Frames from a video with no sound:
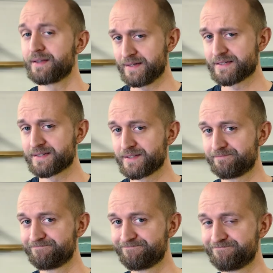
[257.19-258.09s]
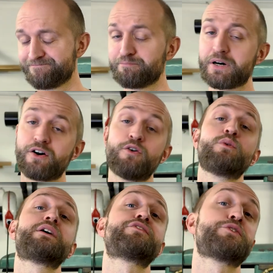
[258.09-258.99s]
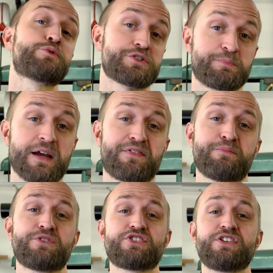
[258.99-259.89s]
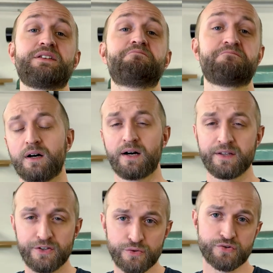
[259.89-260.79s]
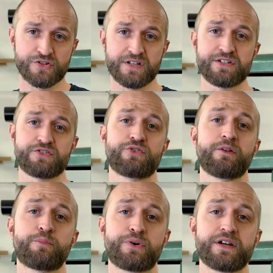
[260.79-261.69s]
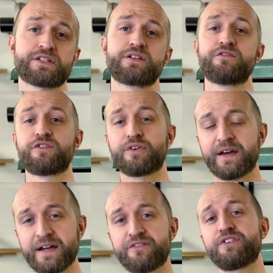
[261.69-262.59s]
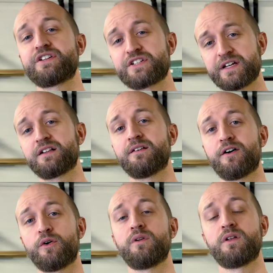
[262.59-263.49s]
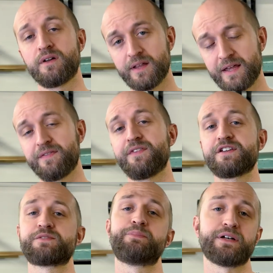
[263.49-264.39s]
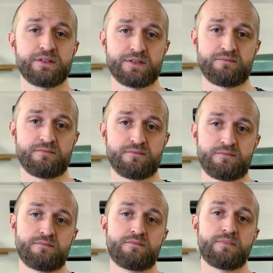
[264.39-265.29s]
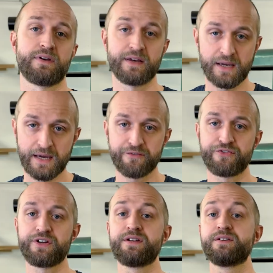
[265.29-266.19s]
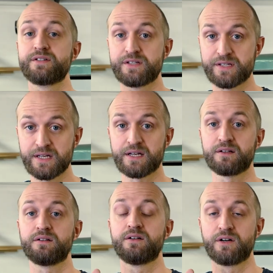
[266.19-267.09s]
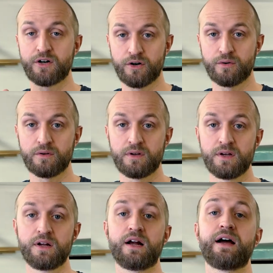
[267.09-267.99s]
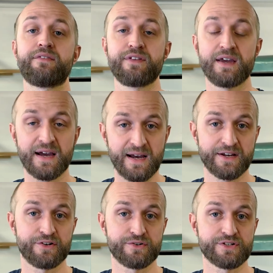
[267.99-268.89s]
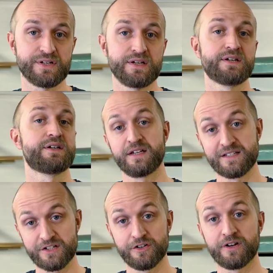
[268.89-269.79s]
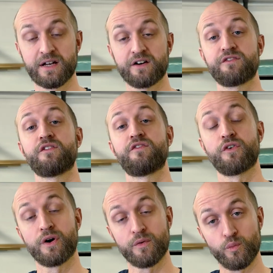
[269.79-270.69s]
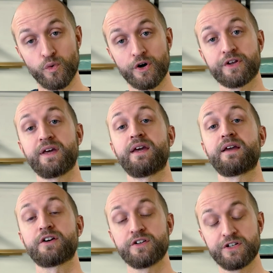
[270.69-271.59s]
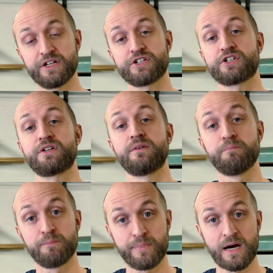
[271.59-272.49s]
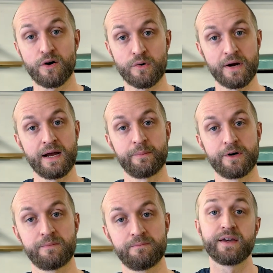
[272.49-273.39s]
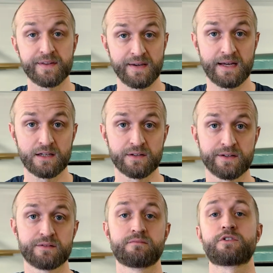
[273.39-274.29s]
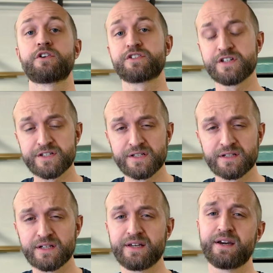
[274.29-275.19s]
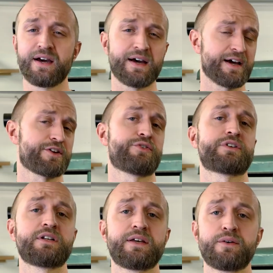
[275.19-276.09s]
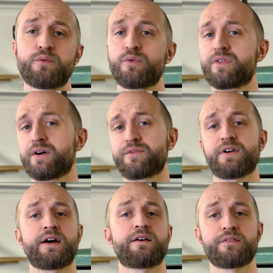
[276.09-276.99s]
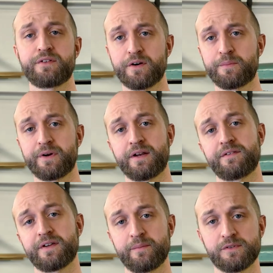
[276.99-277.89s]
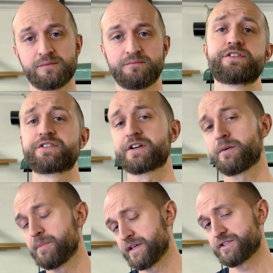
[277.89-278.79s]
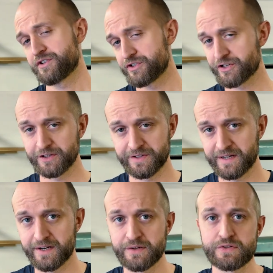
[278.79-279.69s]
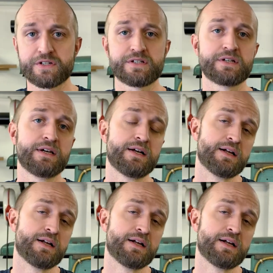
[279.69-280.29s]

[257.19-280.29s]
Yes, but only if you respect the machine. I use this drill press for every single hole in this build. Every single hole. And the accuracy is good enough for a working condition power hammer. It handled it consistently, accurately, without dying on the operating table. Here's the complete surgical diagnosis.